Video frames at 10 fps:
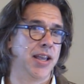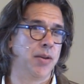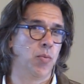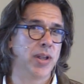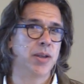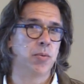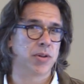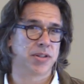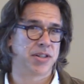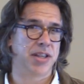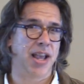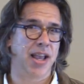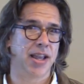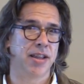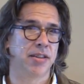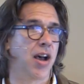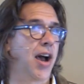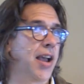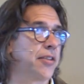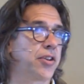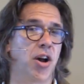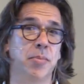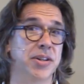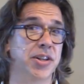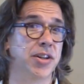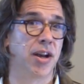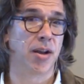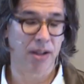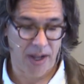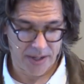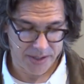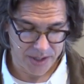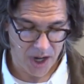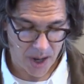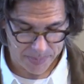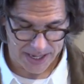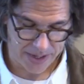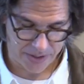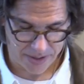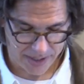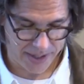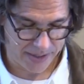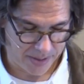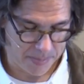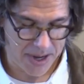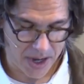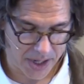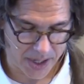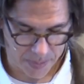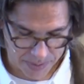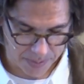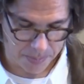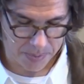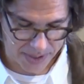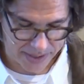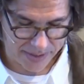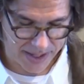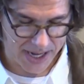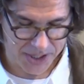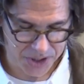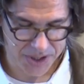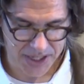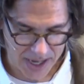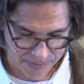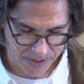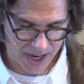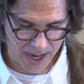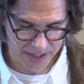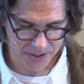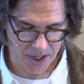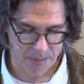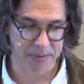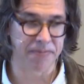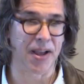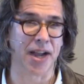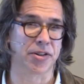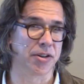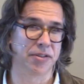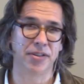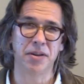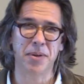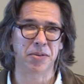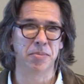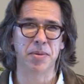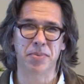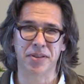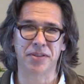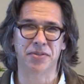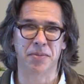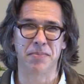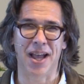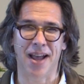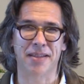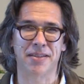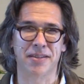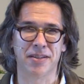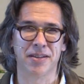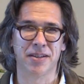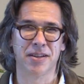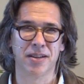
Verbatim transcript: we would say the highest common uh, denominator in America, but in Britain, the HCF, the highest common factor. Does anybody remember this from math? Yeah.